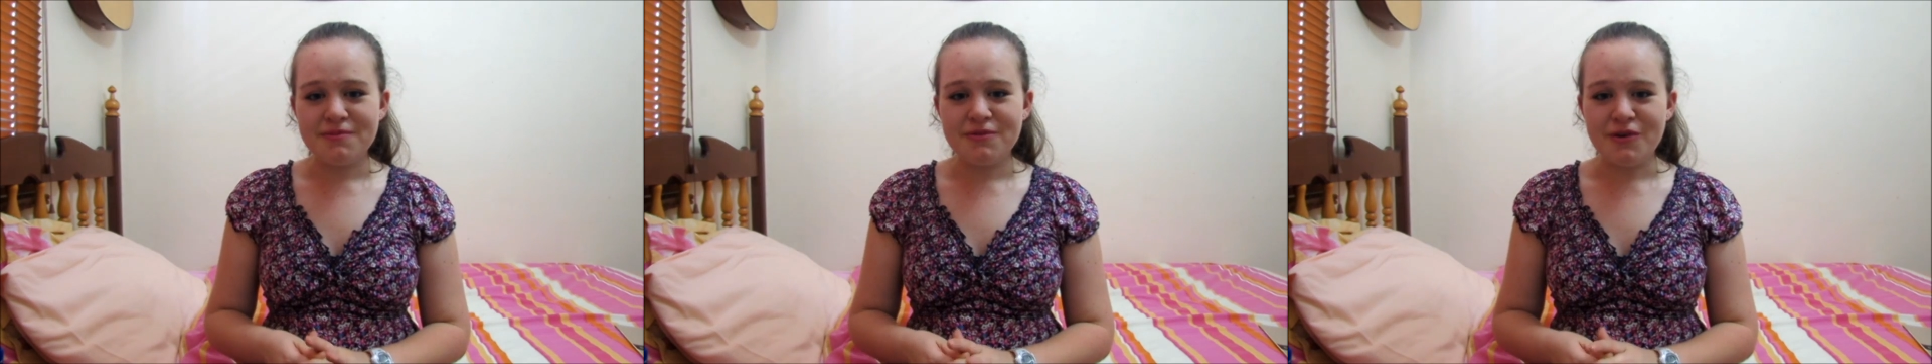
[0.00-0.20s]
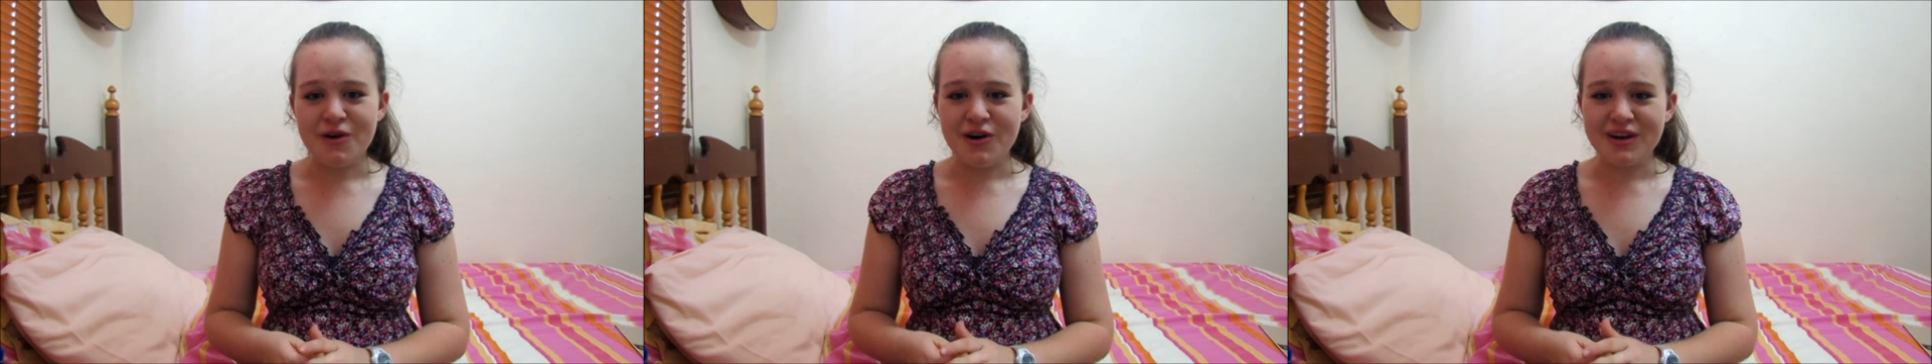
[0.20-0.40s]

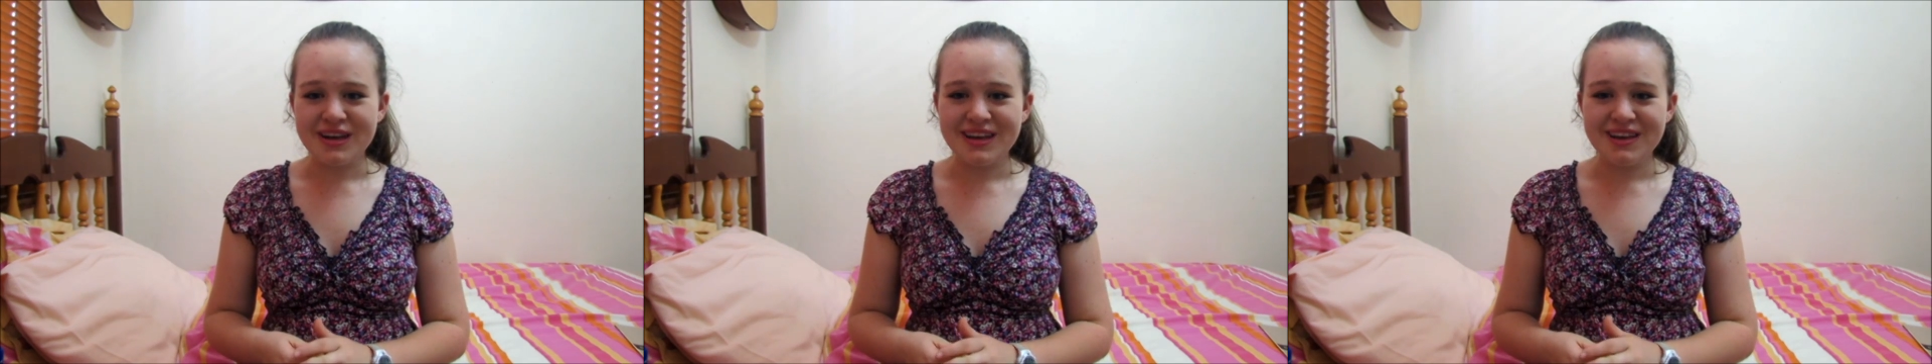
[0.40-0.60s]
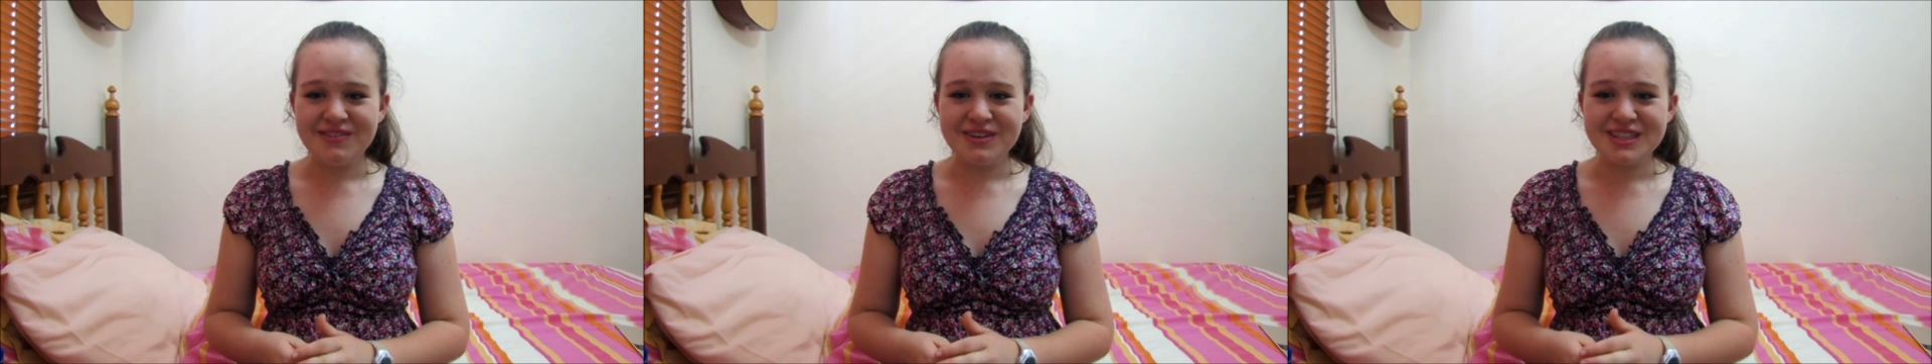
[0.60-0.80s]
for
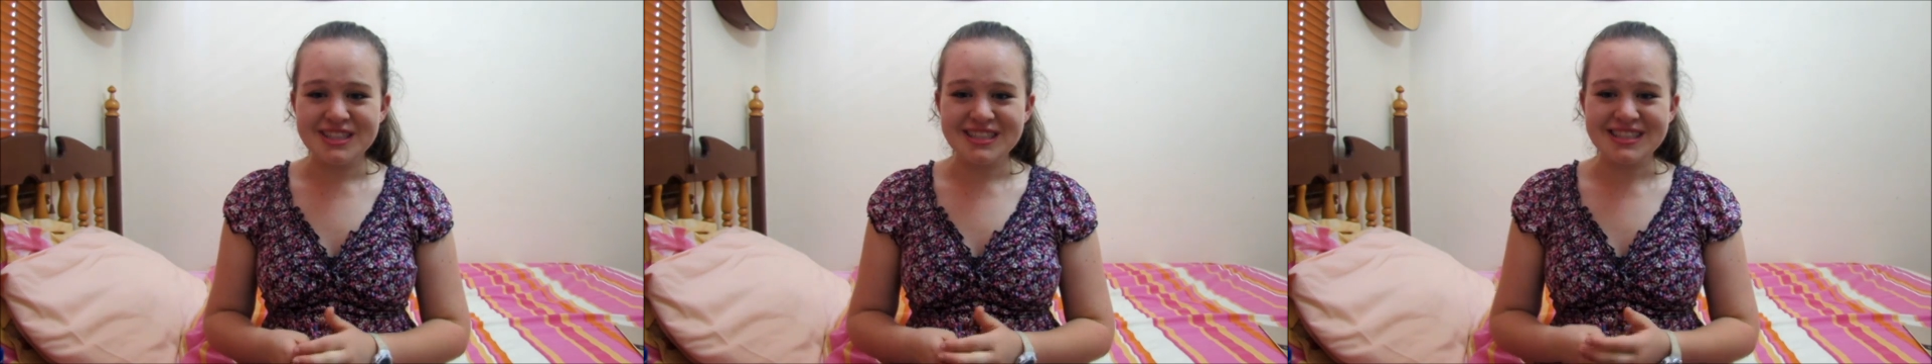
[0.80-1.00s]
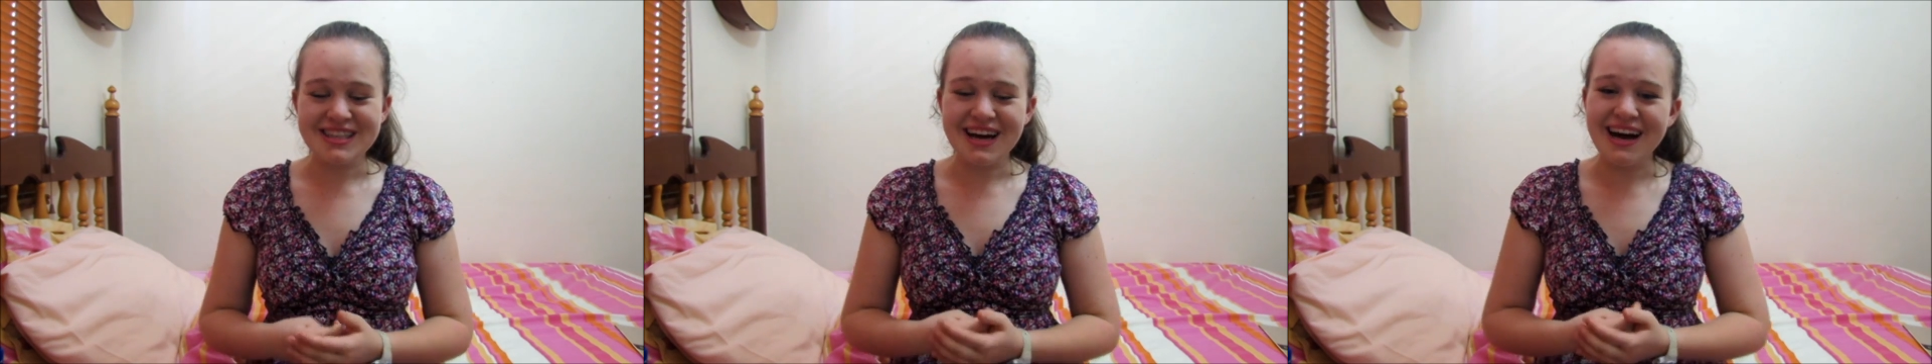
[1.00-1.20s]
hockey, which
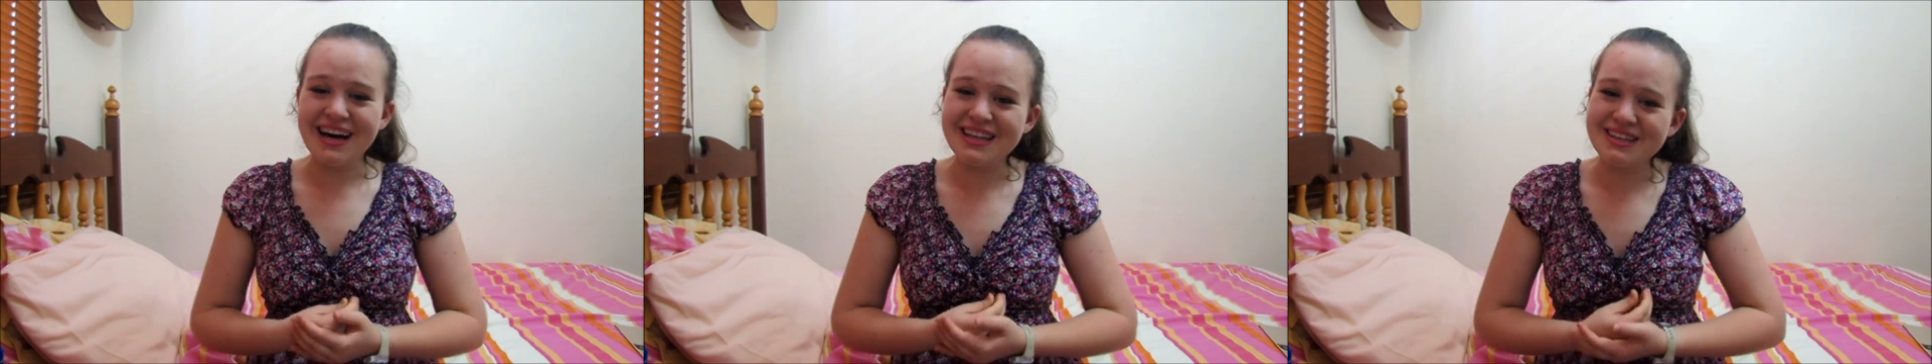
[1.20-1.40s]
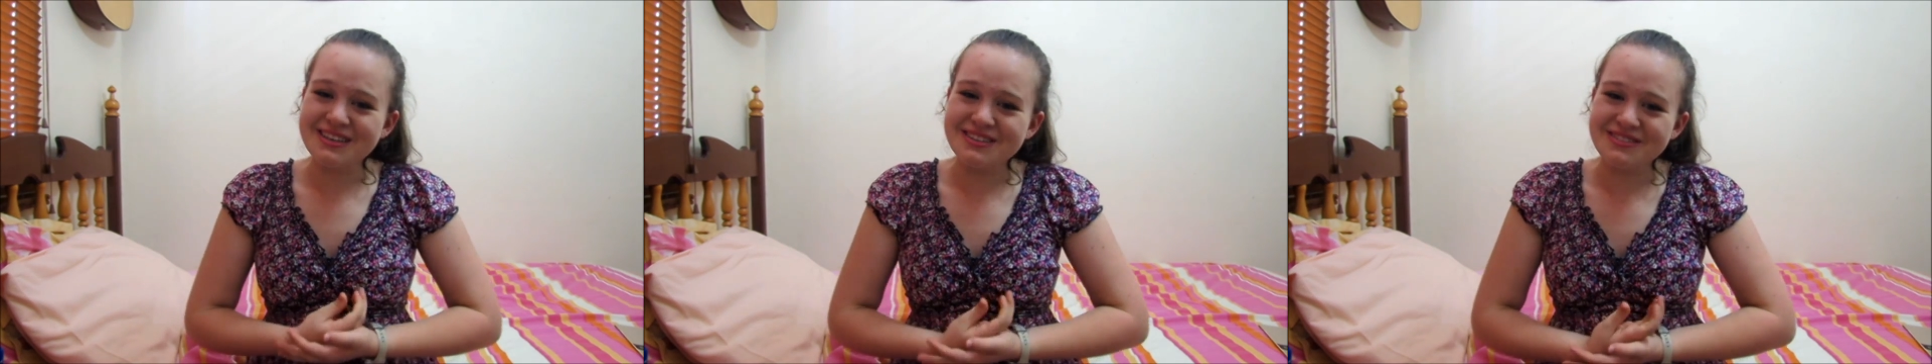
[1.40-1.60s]
is
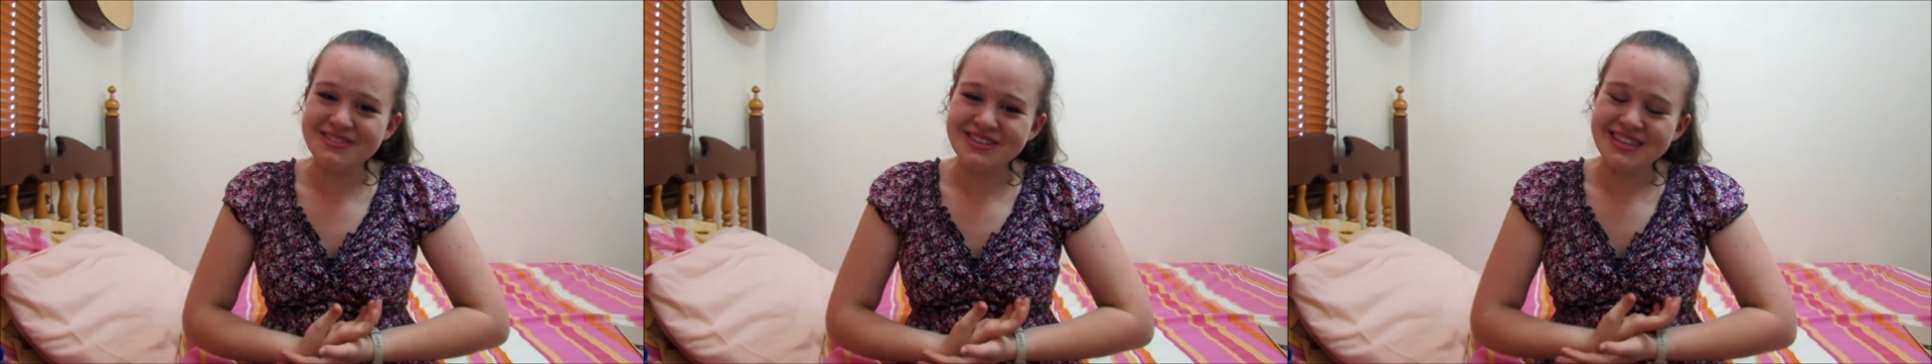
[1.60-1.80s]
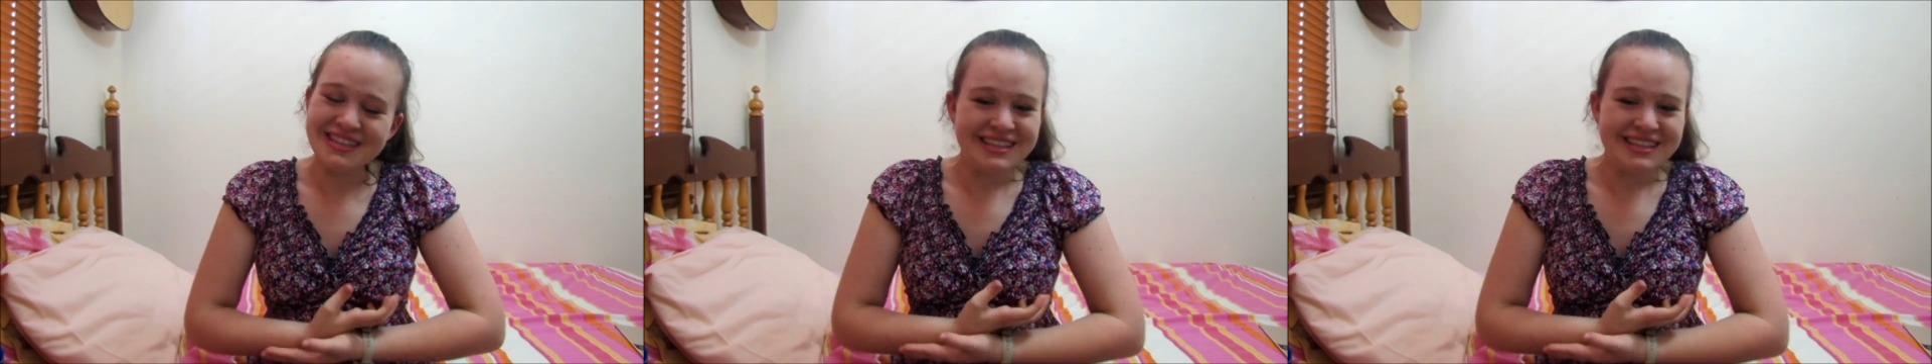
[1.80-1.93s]
kind of